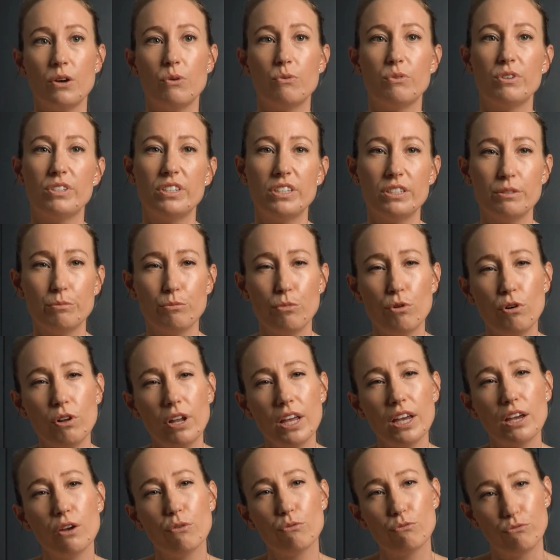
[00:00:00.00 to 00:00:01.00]
which is more
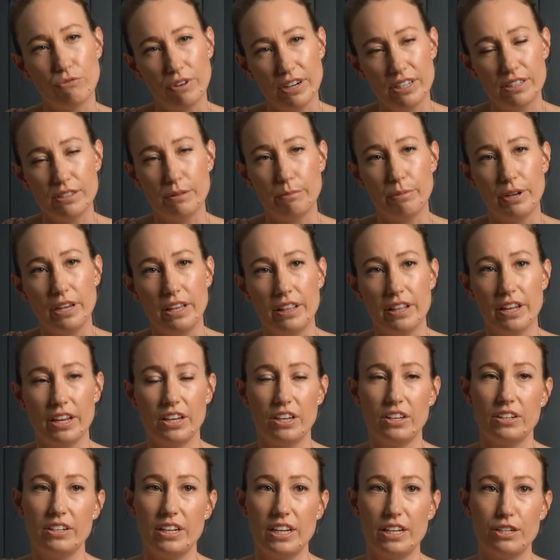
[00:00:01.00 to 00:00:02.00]
like a recipe that
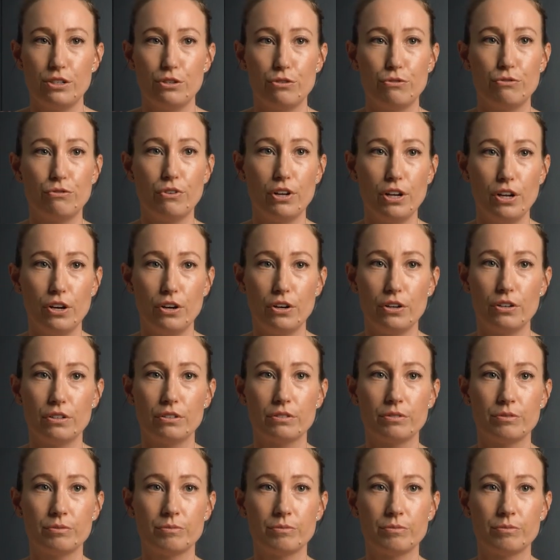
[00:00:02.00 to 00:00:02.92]
you need to follow.